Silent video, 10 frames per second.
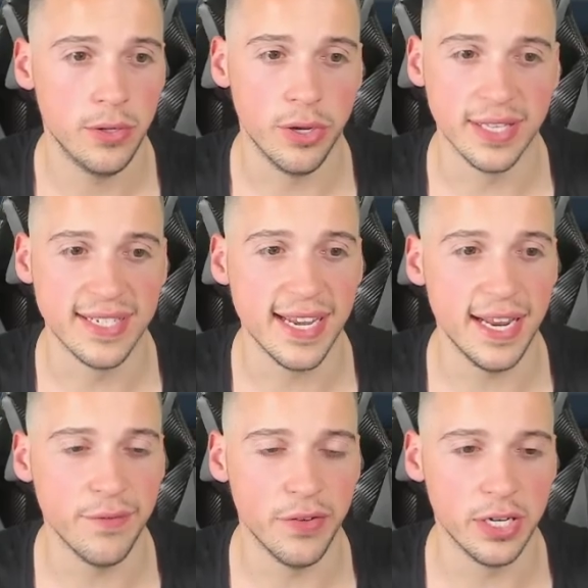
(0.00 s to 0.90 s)
You can
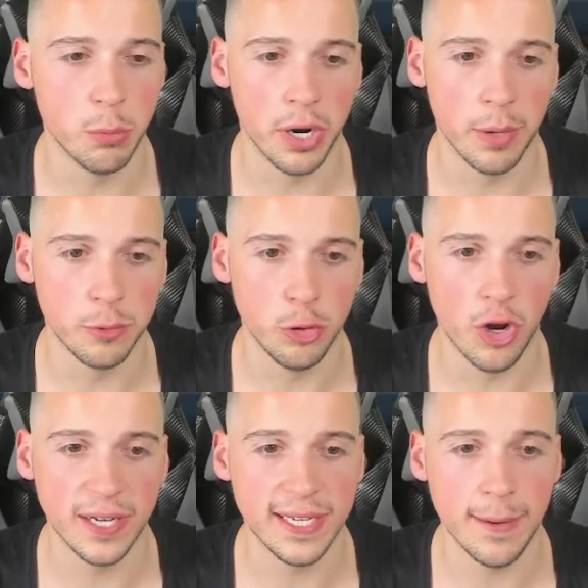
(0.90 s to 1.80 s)
see Victor went up to
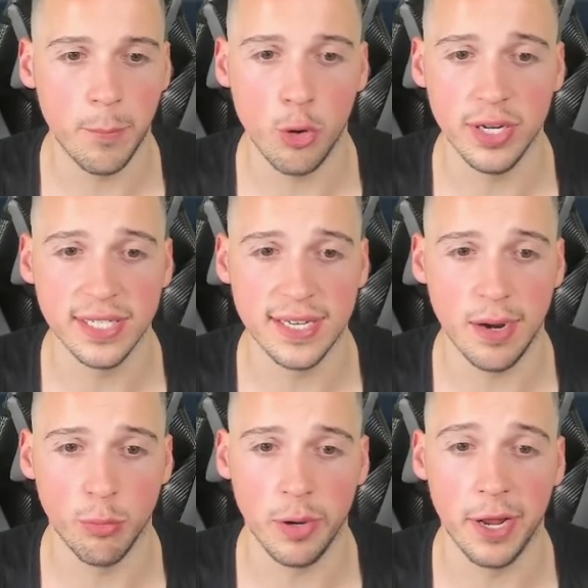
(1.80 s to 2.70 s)
19 points,
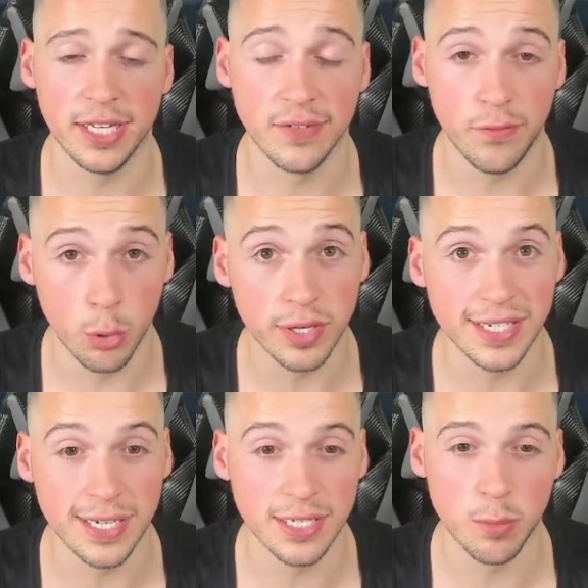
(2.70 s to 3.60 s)
10 rebounds, 4
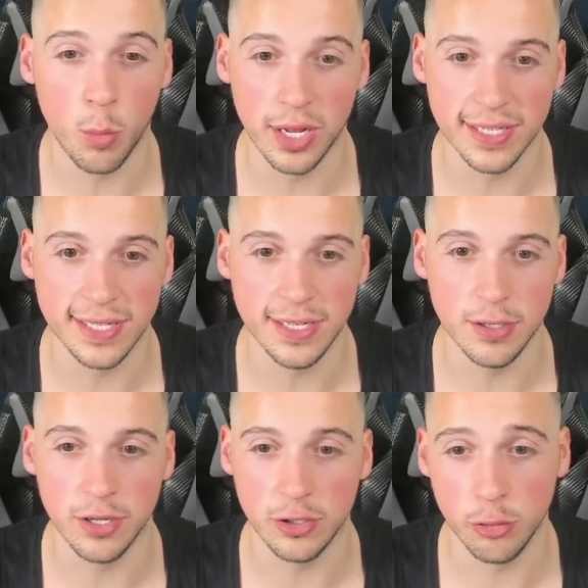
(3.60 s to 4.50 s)
assists, 1
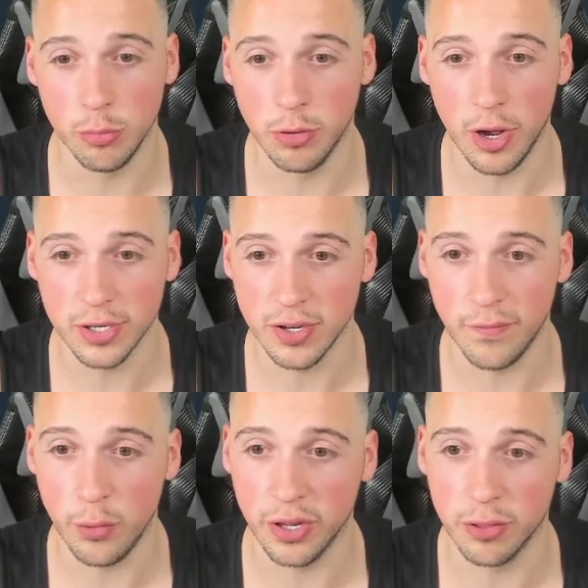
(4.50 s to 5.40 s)
steal, and 2 blocks
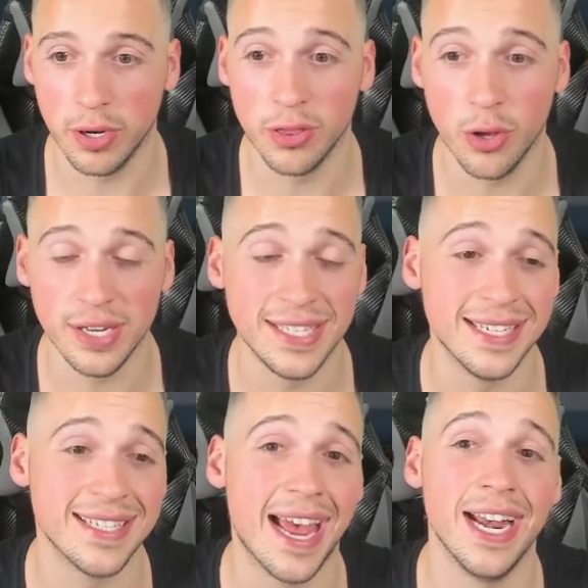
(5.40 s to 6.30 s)
on 43,
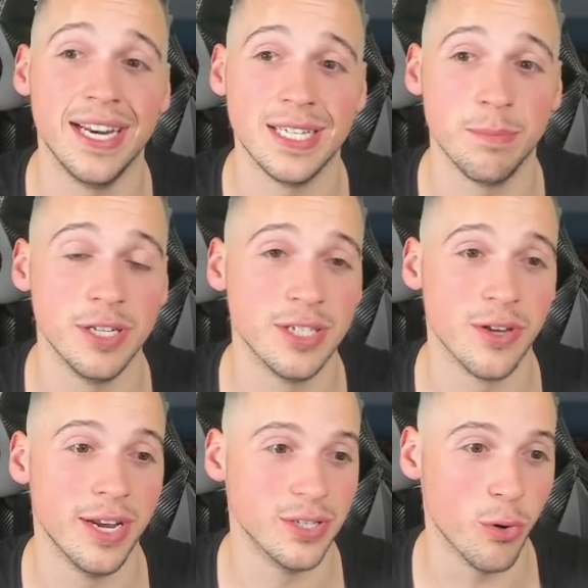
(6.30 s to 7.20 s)
36, 80 splits.
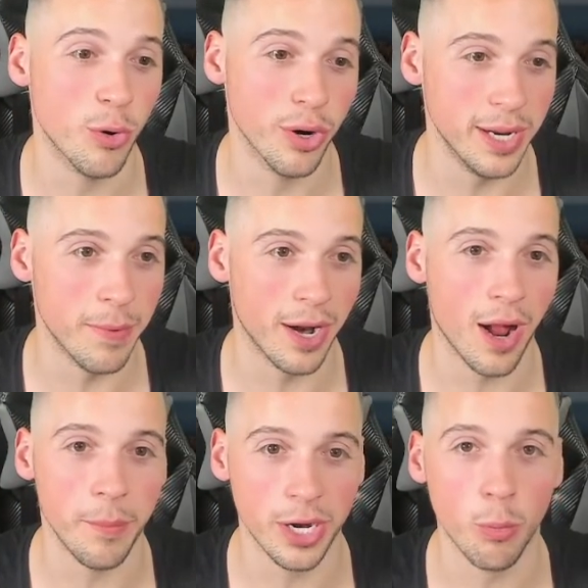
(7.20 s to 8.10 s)
So he's already
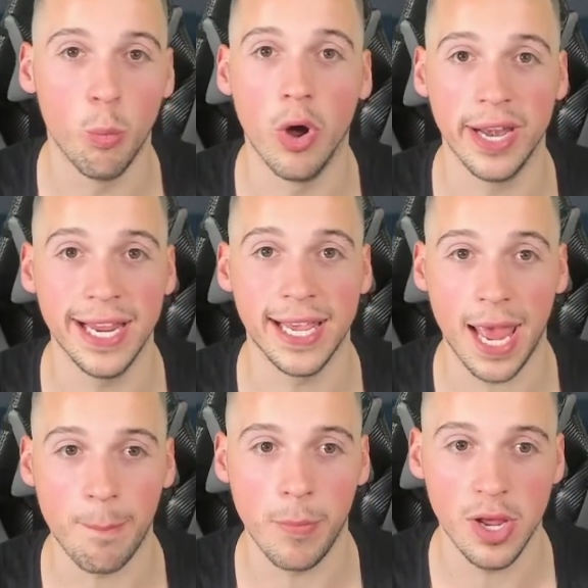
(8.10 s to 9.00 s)
becoming what he
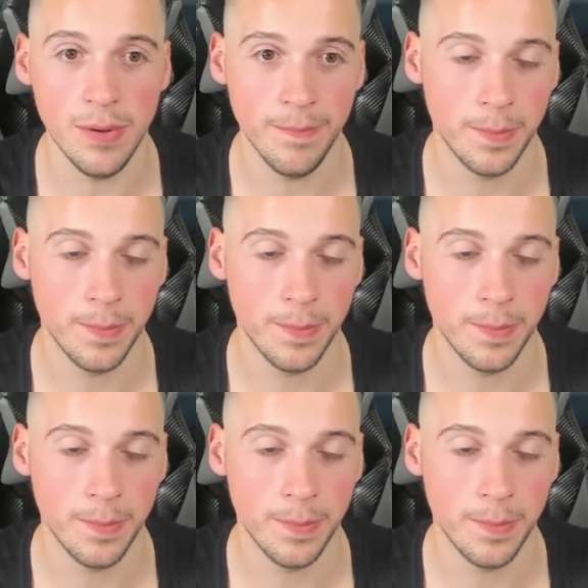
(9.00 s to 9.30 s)
can be.